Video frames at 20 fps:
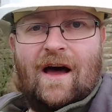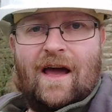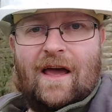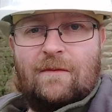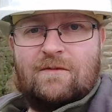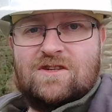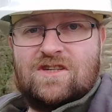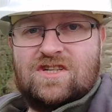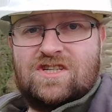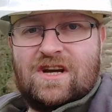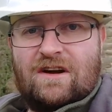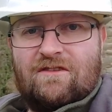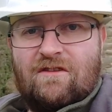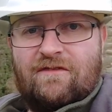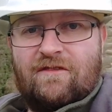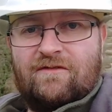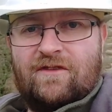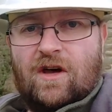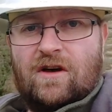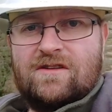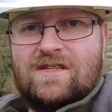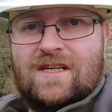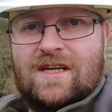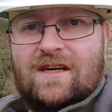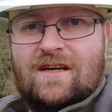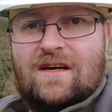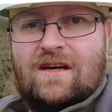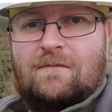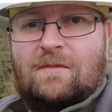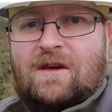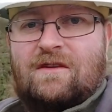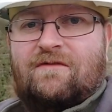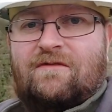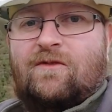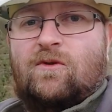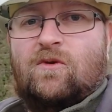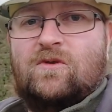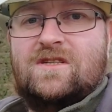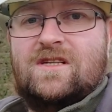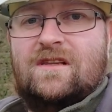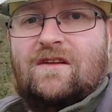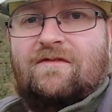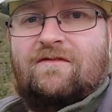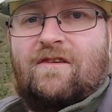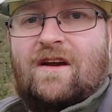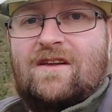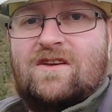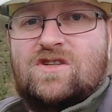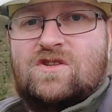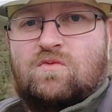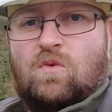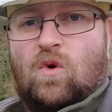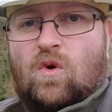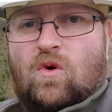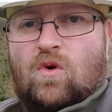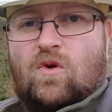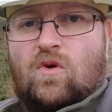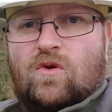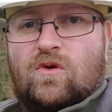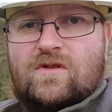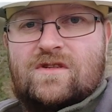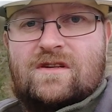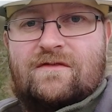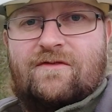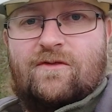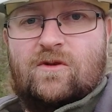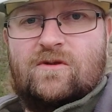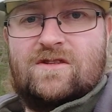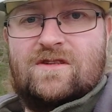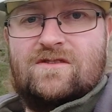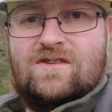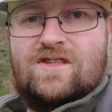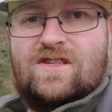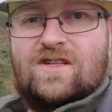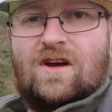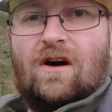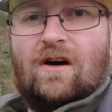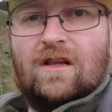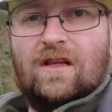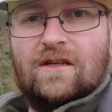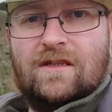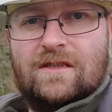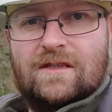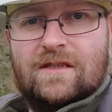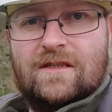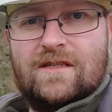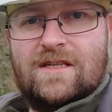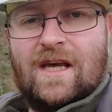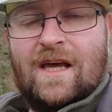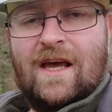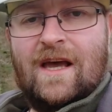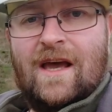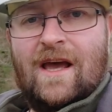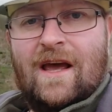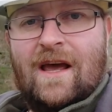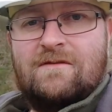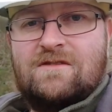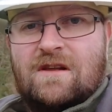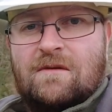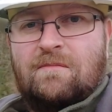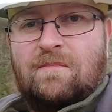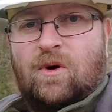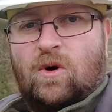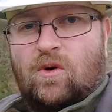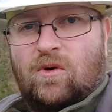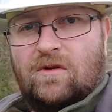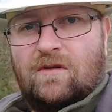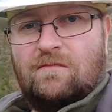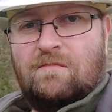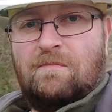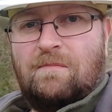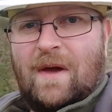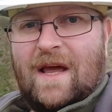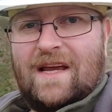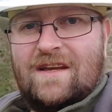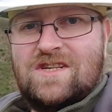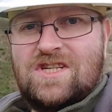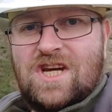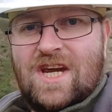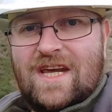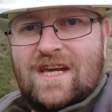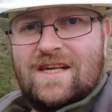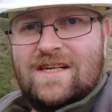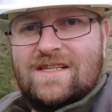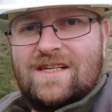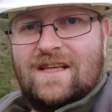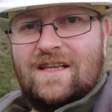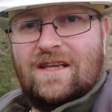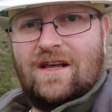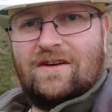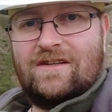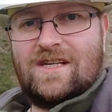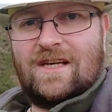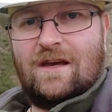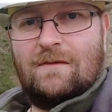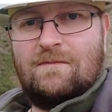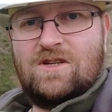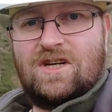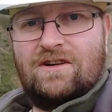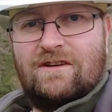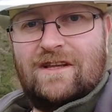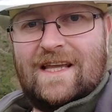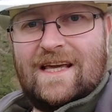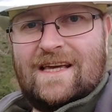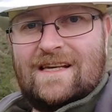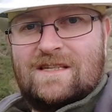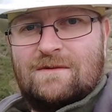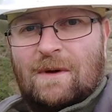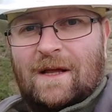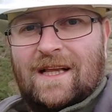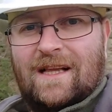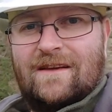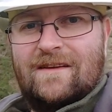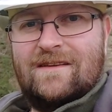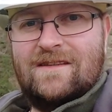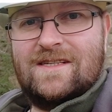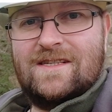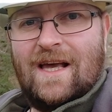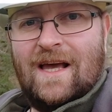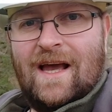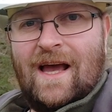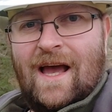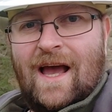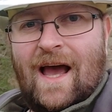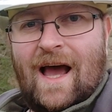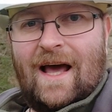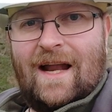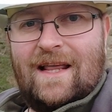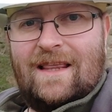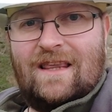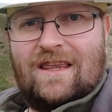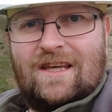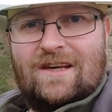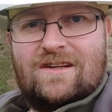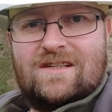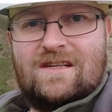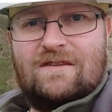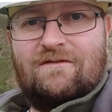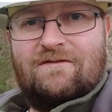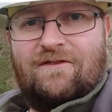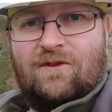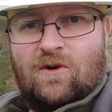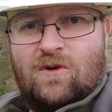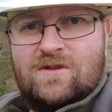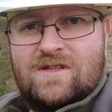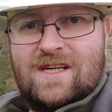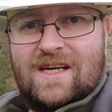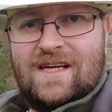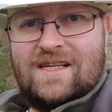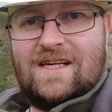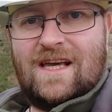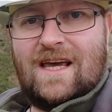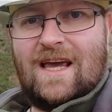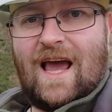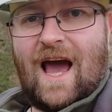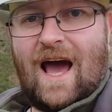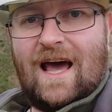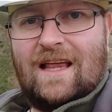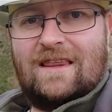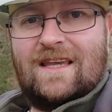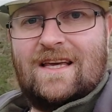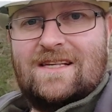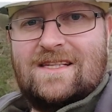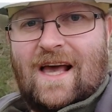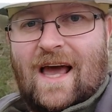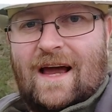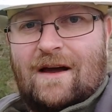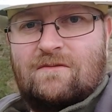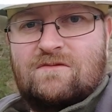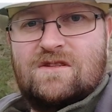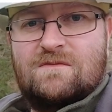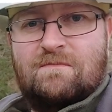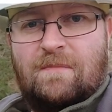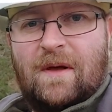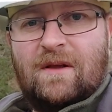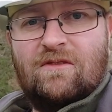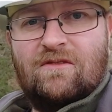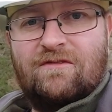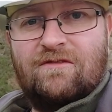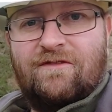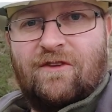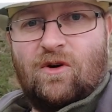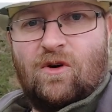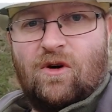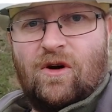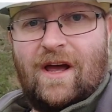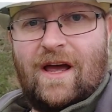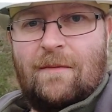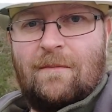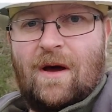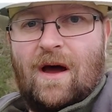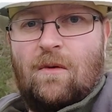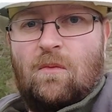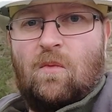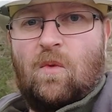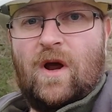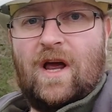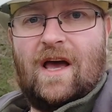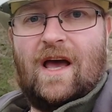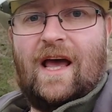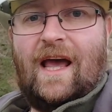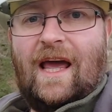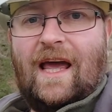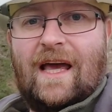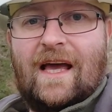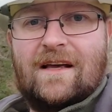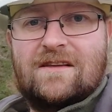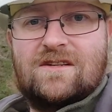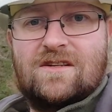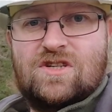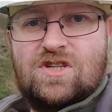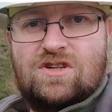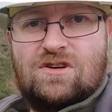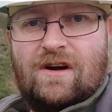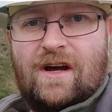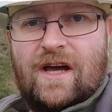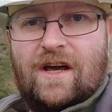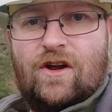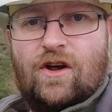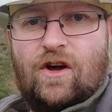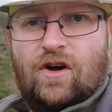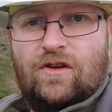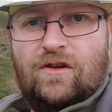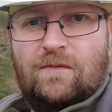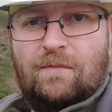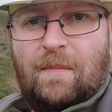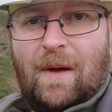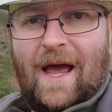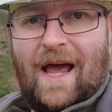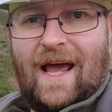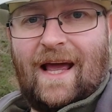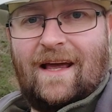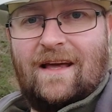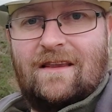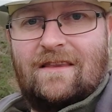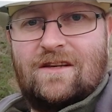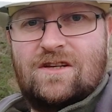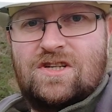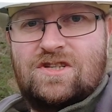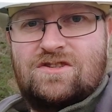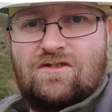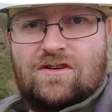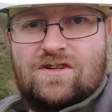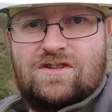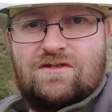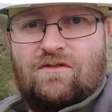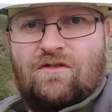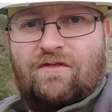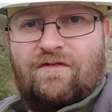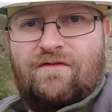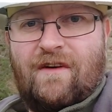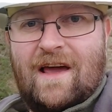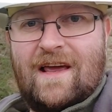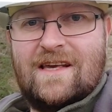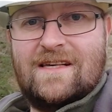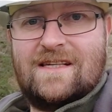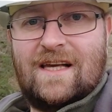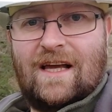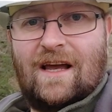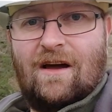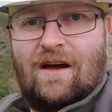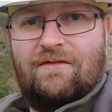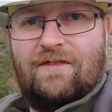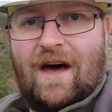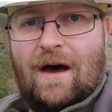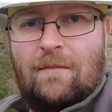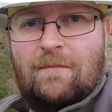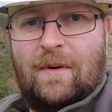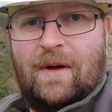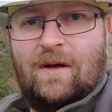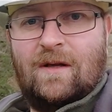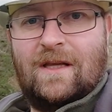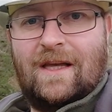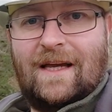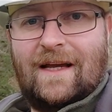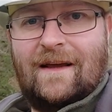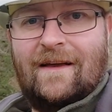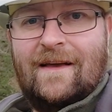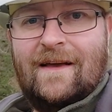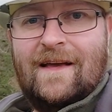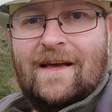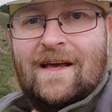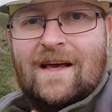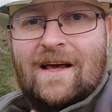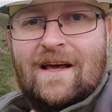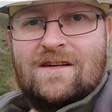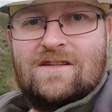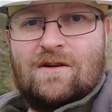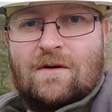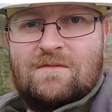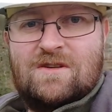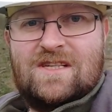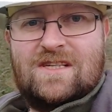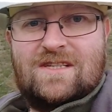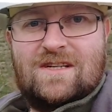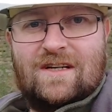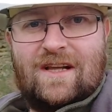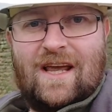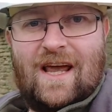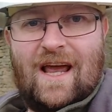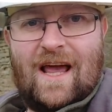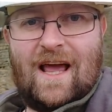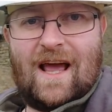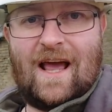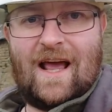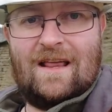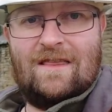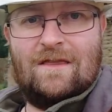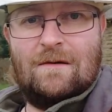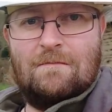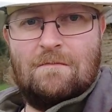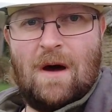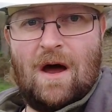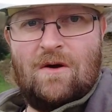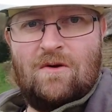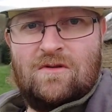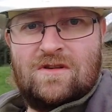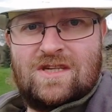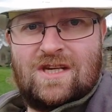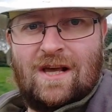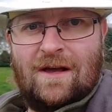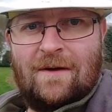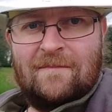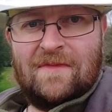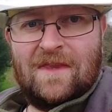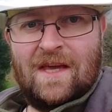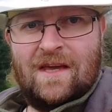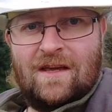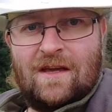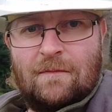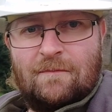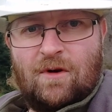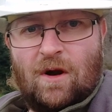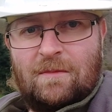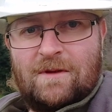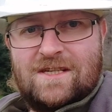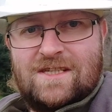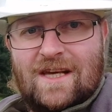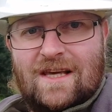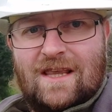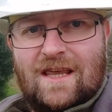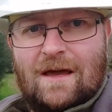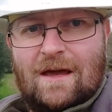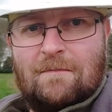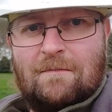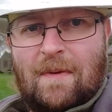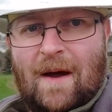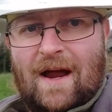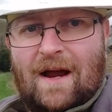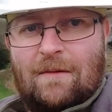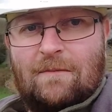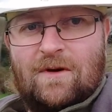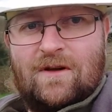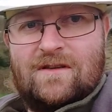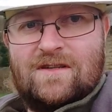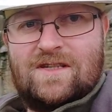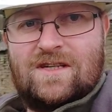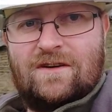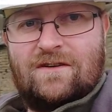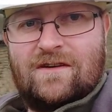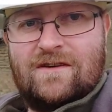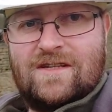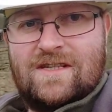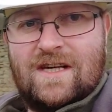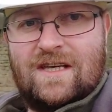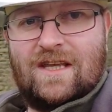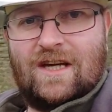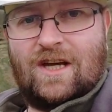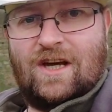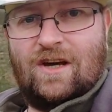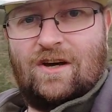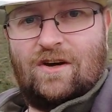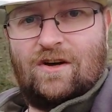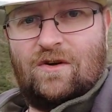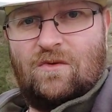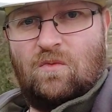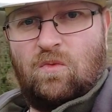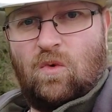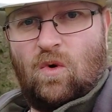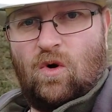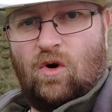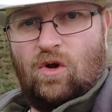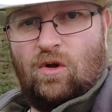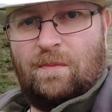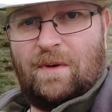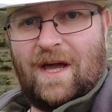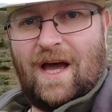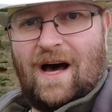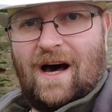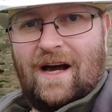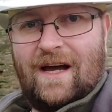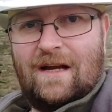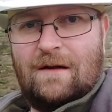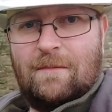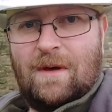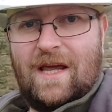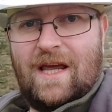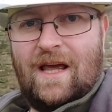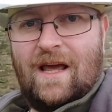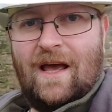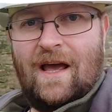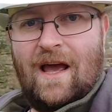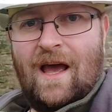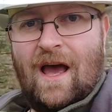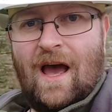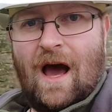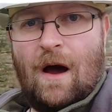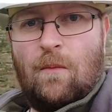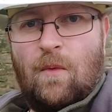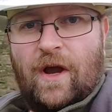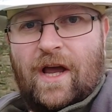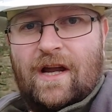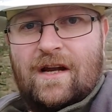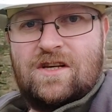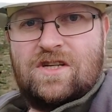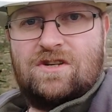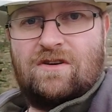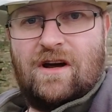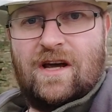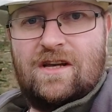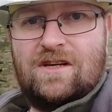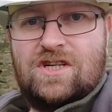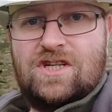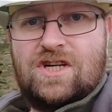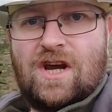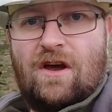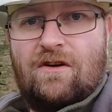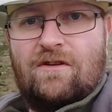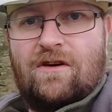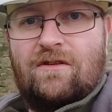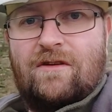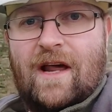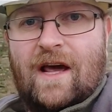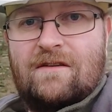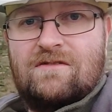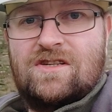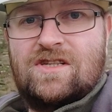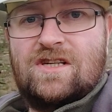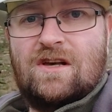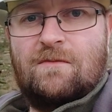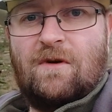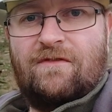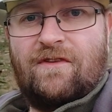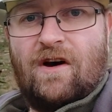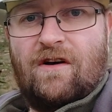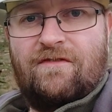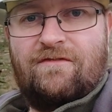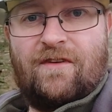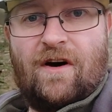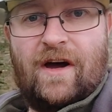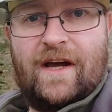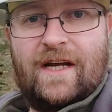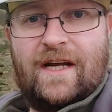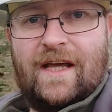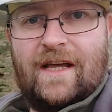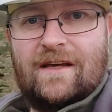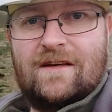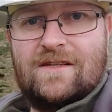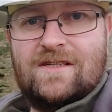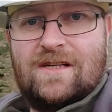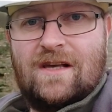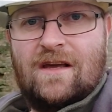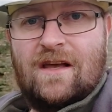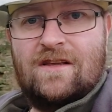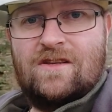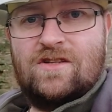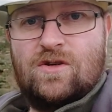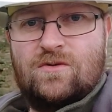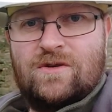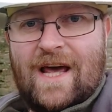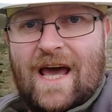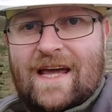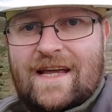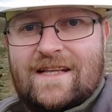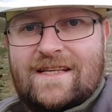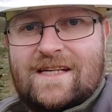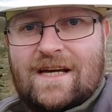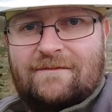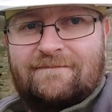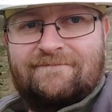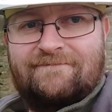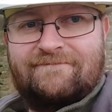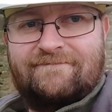He was a sheriff of Nottingham, he fought in the French wars, he fought in Scotland. He was an important big cheese in Nottinghamshire and the East Midlands. And in the 1340s he had this house built for him, and we are here to try and unpick the structural phasing of that building. So I'm stood here in the moat. You can probably see the embankments, you can see the curtain wall behind me. And we're going to try and show you now some of our findings to date.